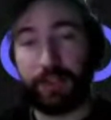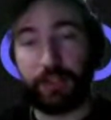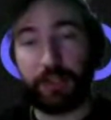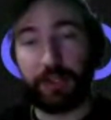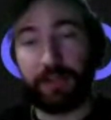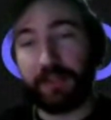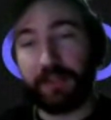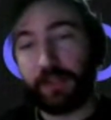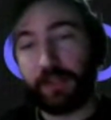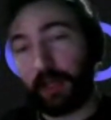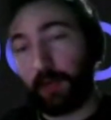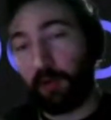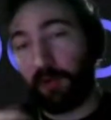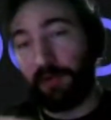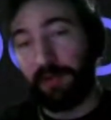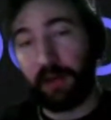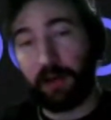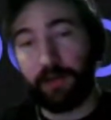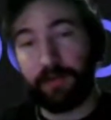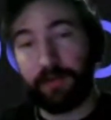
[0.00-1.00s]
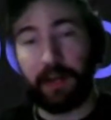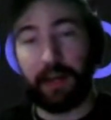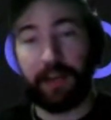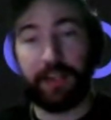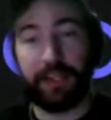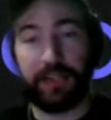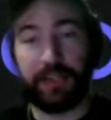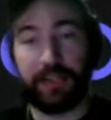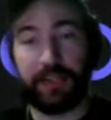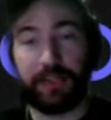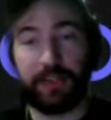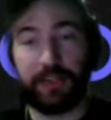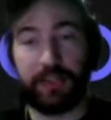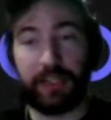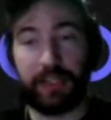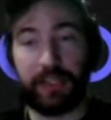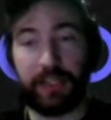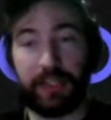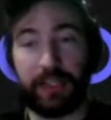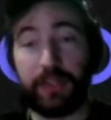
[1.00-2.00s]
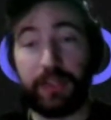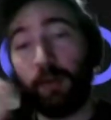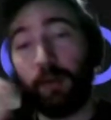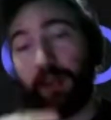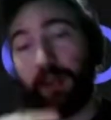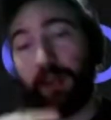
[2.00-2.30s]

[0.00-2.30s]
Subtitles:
service that will verify these things.